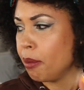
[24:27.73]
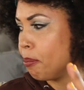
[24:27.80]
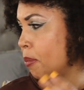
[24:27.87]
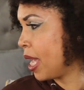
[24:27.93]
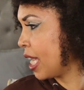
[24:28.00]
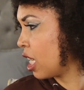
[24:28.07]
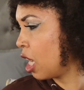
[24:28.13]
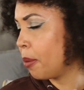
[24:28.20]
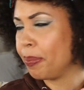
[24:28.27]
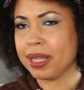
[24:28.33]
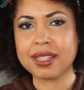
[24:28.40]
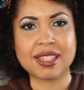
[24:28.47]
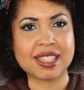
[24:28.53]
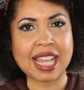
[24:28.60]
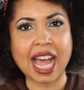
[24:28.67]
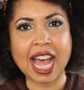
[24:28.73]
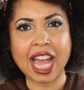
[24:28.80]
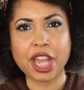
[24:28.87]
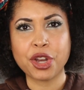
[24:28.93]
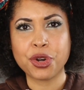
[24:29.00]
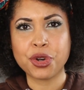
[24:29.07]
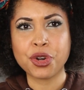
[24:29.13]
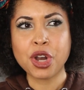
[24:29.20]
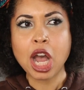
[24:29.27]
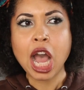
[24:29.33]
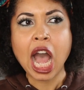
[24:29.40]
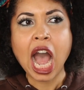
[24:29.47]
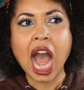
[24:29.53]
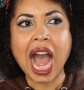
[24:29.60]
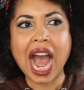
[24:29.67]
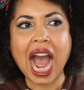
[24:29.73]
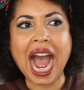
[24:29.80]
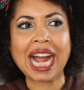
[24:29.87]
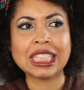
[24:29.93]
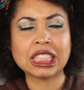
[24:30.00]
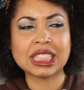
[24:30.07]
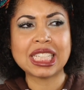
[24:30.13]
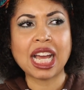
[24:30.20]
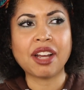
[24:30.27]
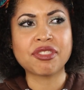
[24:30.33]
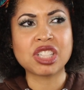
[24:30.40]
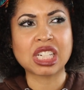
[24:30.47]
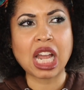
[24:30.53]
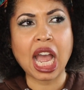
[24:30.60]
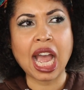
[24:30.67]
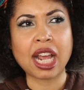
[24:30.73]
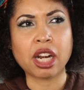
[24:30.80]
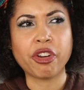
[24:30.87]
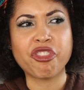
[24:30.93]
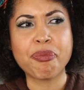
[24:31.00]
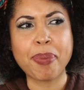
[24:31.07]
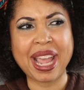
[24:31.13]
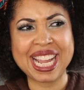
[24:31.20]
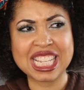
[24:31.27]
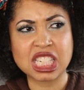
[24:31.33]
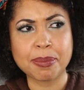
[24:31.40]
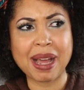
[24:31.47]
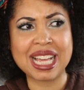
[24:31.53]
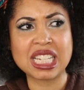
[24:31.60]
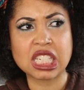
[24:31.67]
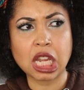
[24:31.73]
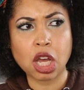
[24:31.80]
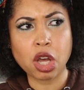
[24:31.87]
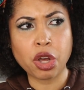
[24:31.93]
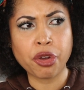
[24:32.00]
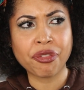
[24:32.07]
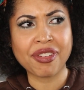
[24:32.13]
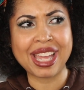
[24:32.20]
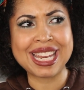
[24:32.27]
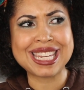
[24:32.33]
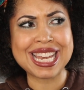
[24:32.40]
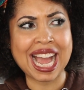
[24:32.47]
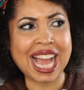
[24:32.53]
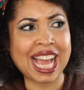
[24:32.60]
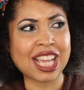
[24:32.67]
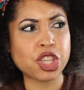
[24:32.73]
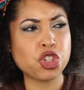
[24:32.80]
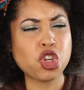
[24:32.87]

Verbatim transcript: makeup and style, I just have to kind of pace myself and not,